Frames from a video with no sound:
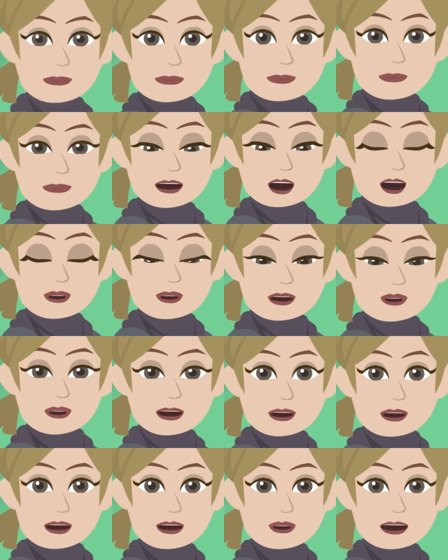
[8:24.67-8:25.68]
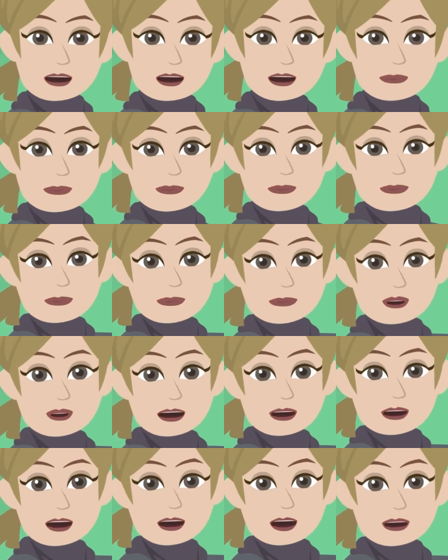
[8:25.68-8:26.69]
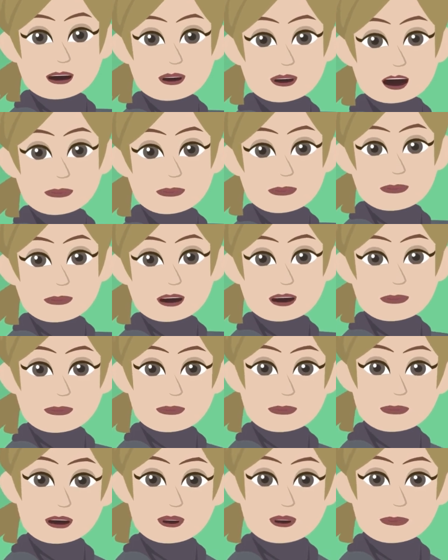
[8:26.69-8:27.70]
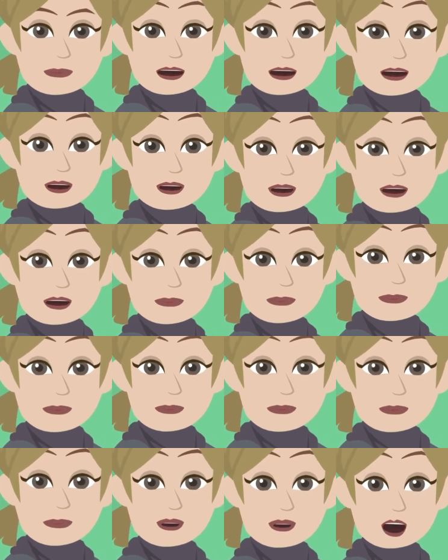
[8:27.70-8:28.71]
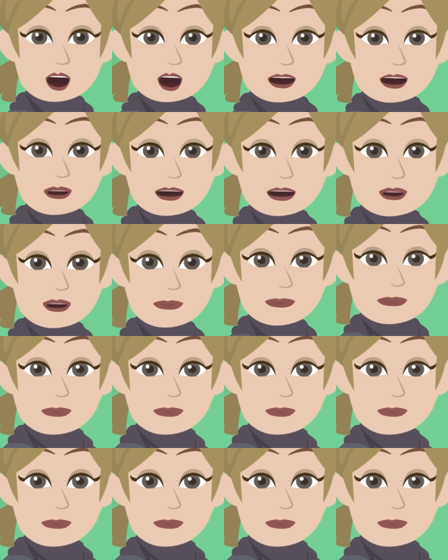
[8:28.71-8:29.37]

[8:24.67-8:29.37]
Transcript: and then to do your best to align with the continual evolving